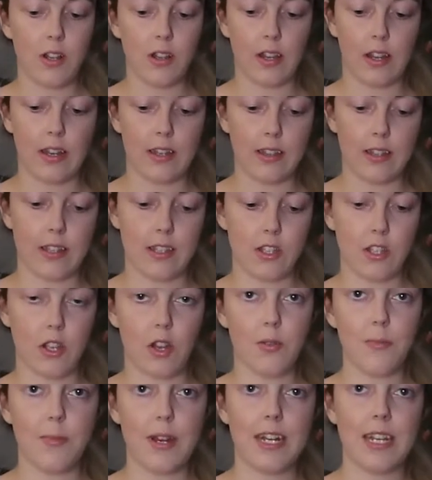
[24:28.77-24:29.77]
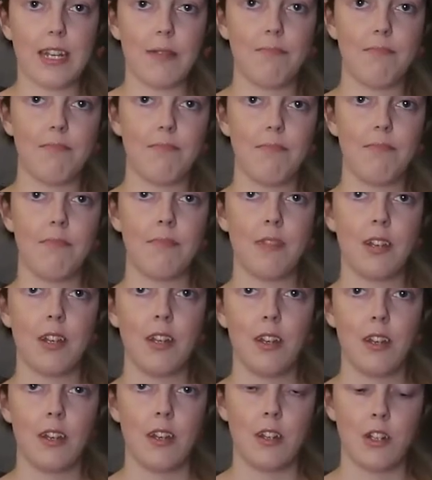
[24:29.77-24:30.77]
Like, there's so many
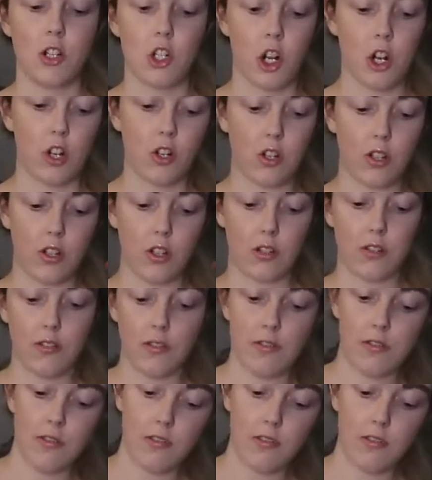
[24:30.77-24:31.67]
chocolate.